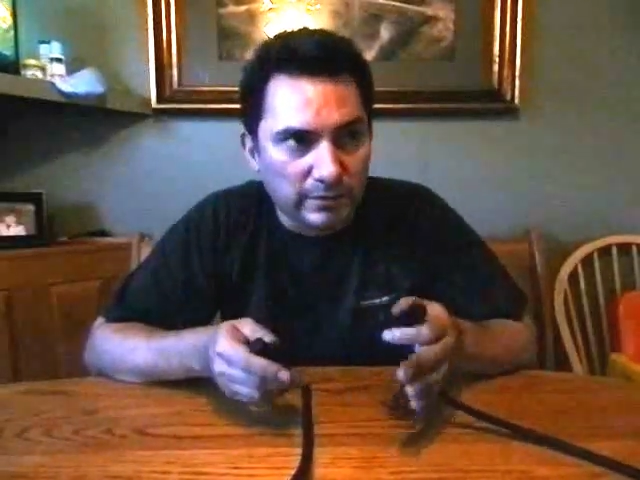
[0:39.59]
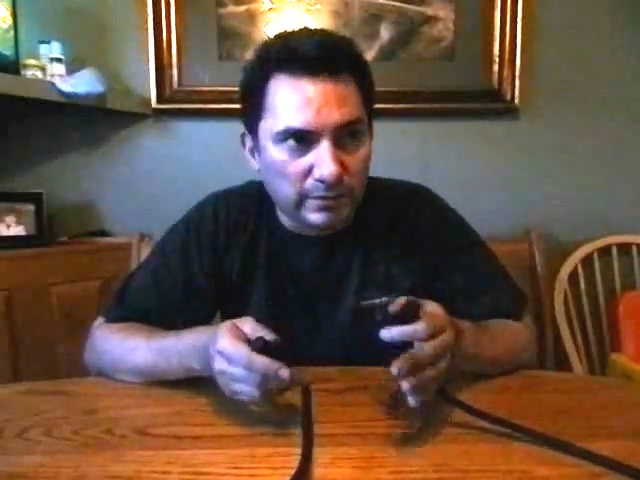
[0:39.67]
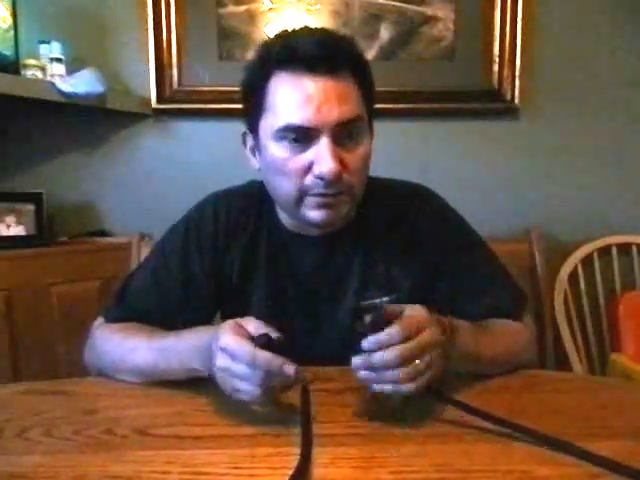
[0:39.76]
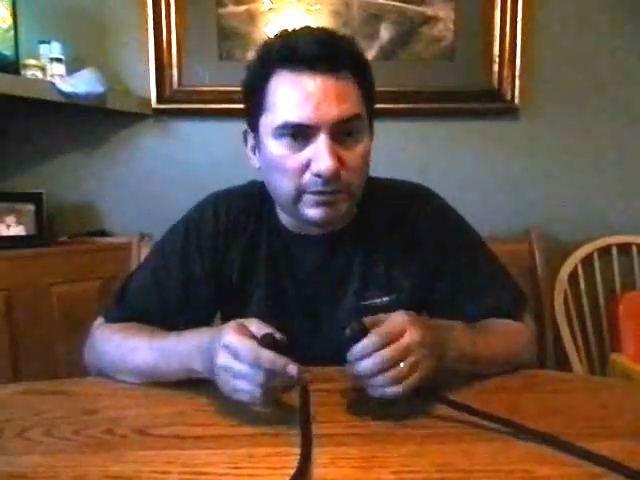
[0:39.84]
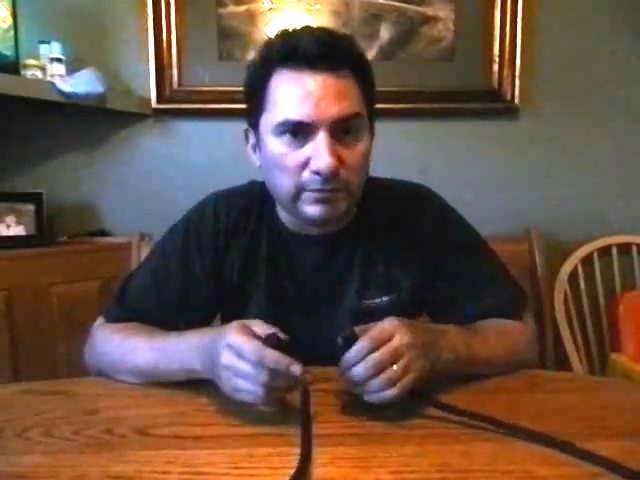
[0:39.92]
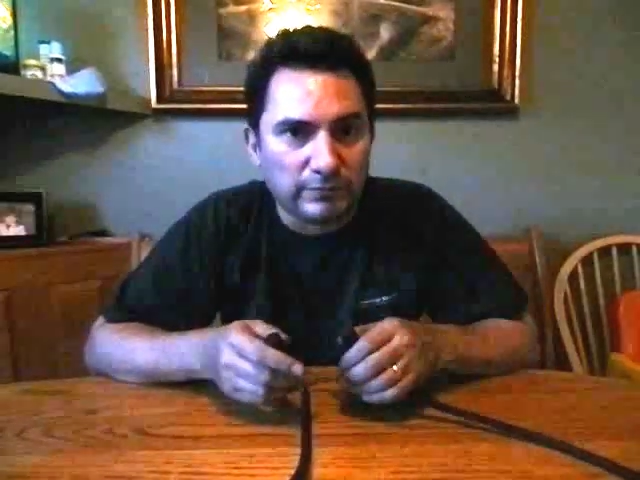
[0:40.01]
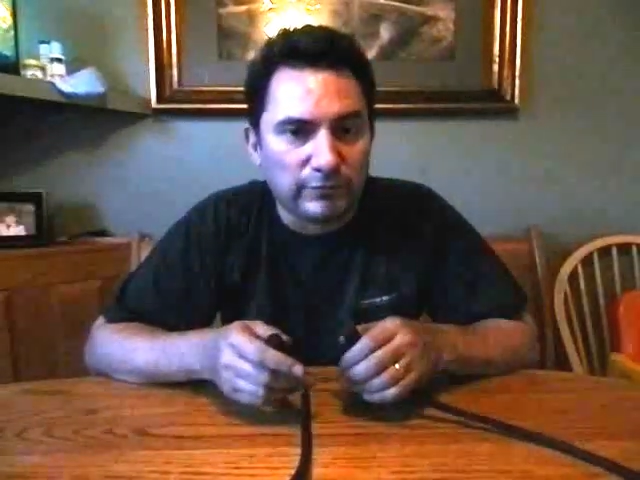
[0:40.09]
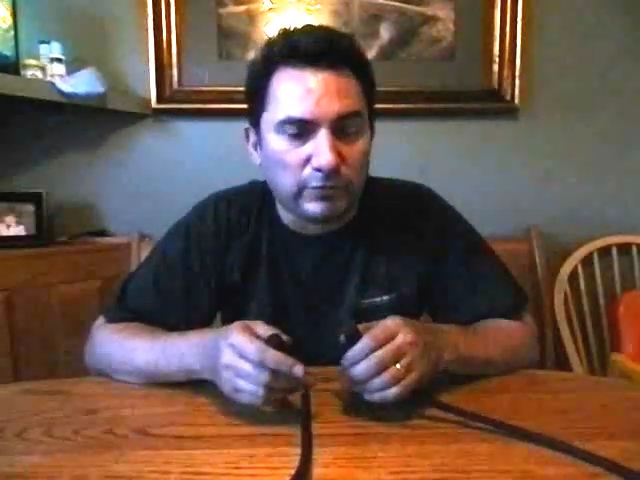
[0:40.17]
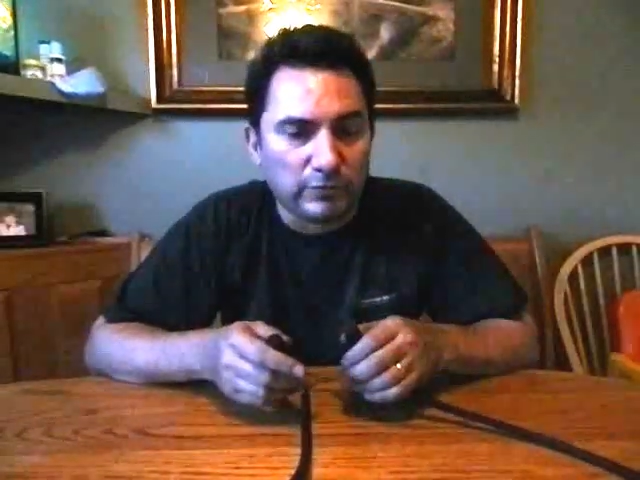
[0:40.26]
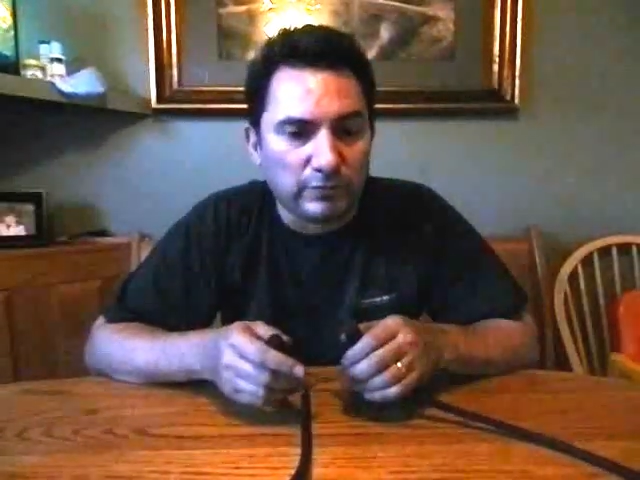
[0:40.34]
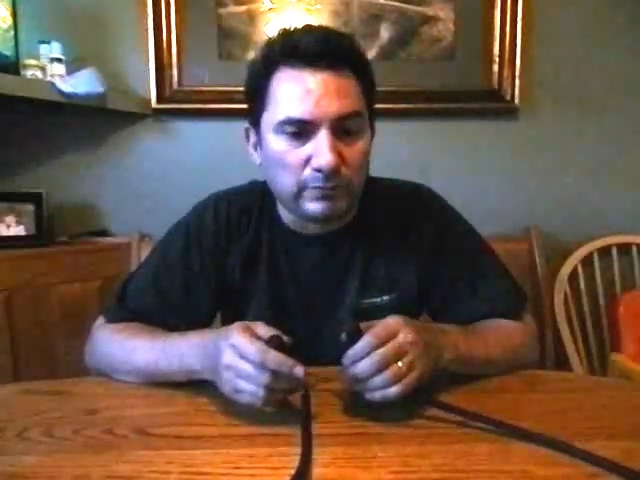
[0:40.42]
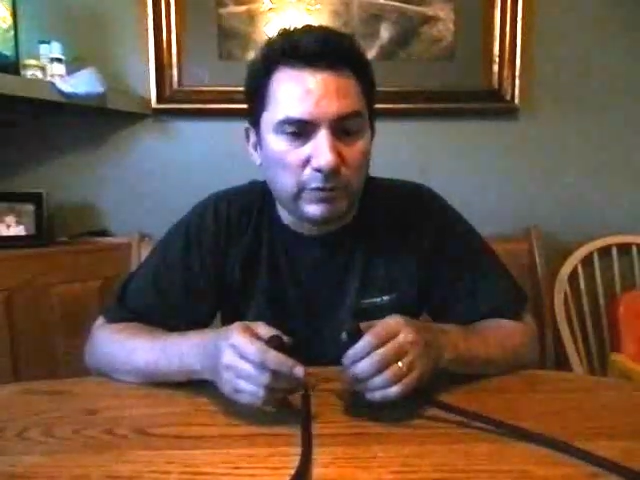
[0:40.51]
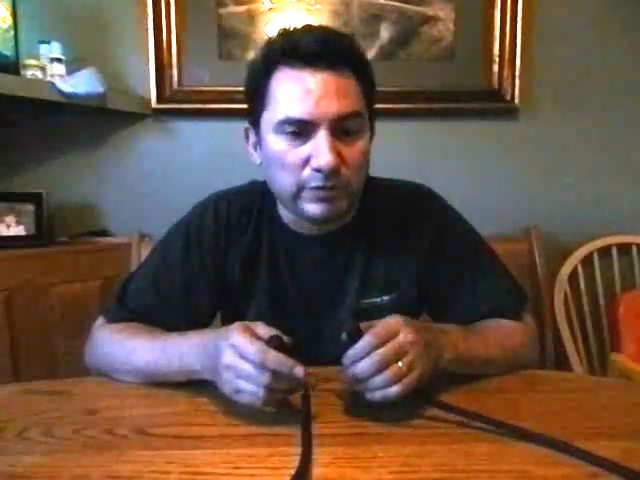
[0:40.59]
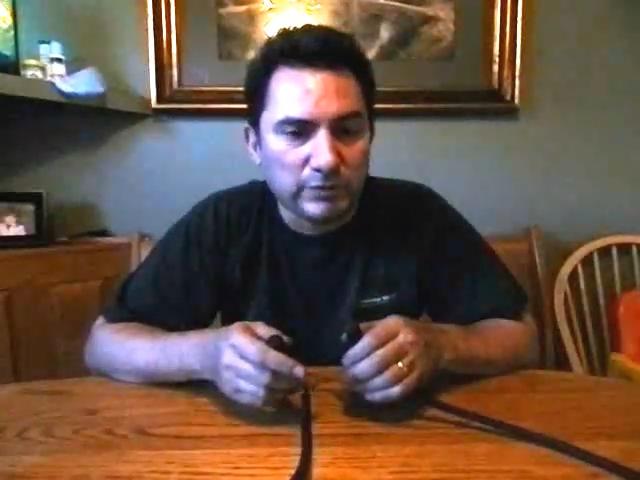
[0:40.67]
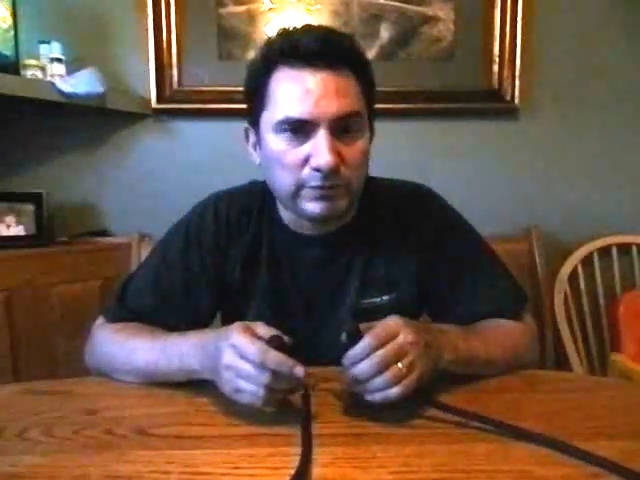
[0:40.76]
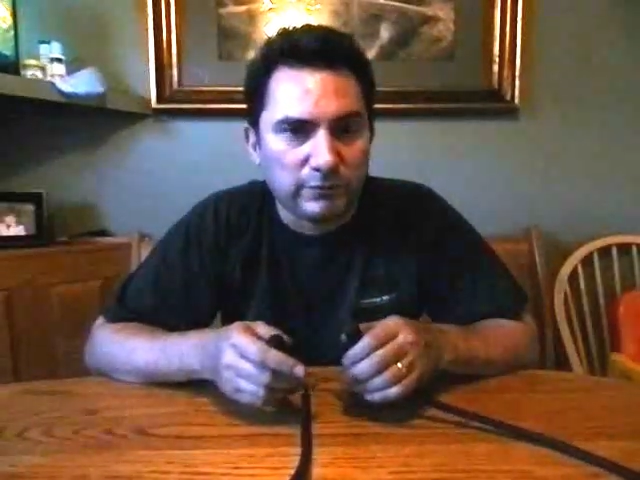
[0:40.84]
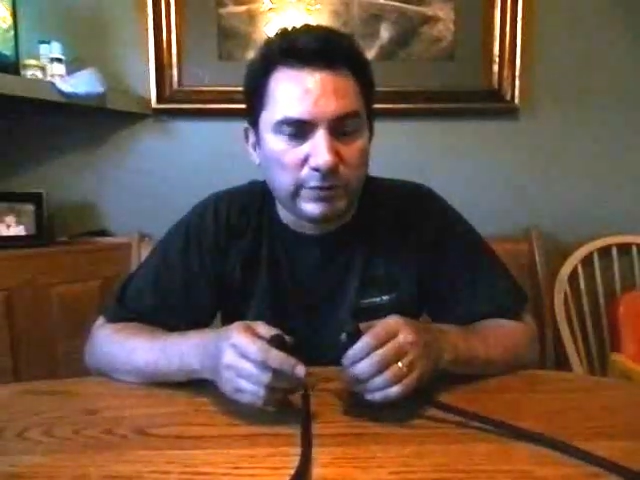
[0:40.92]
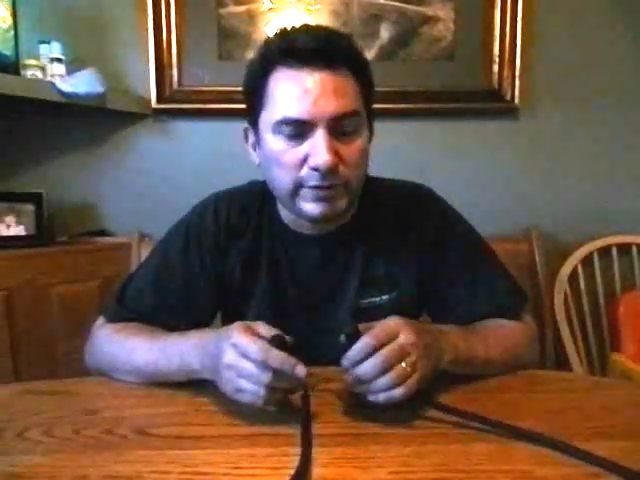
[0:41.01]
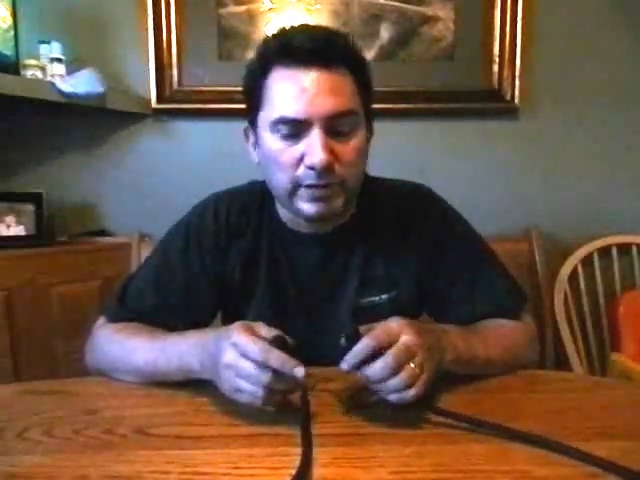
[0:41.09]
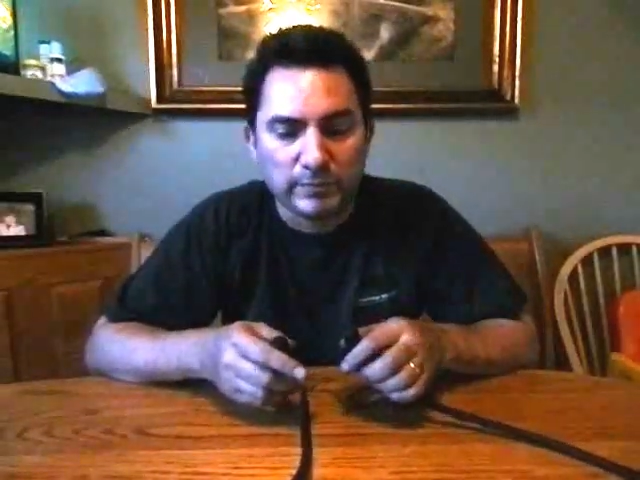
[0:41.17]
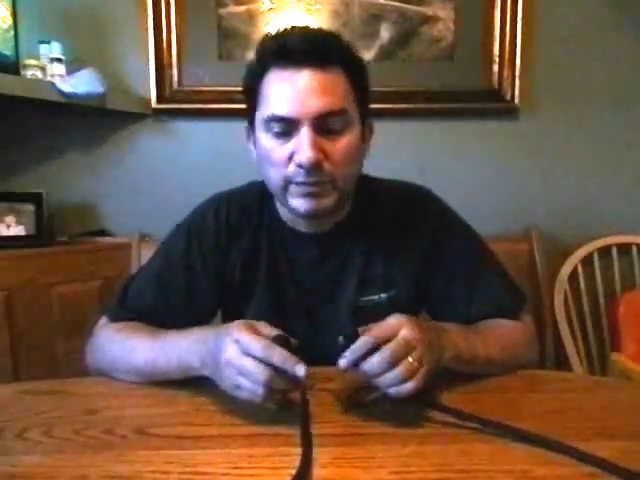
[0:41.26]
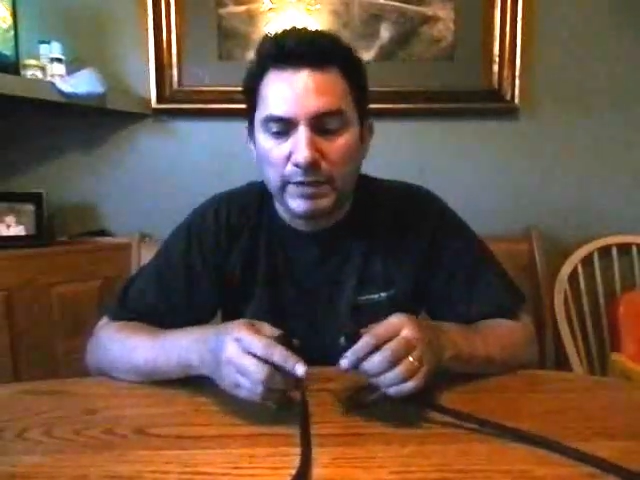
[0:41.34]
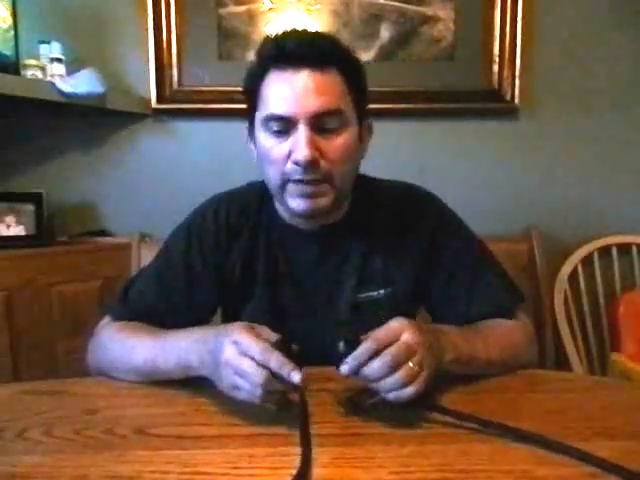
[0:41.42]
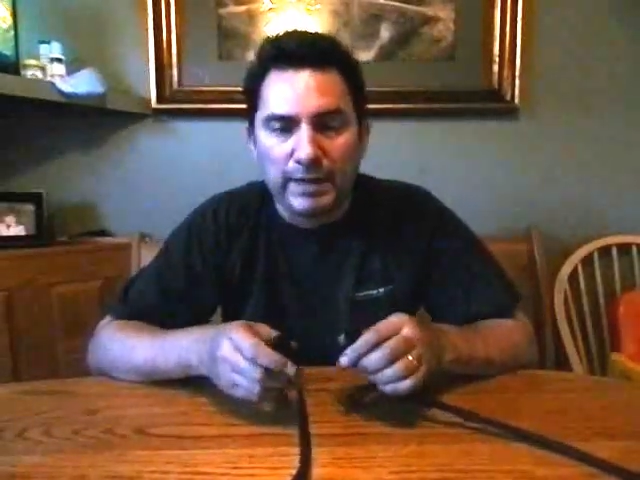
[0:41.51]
pulses 4 times,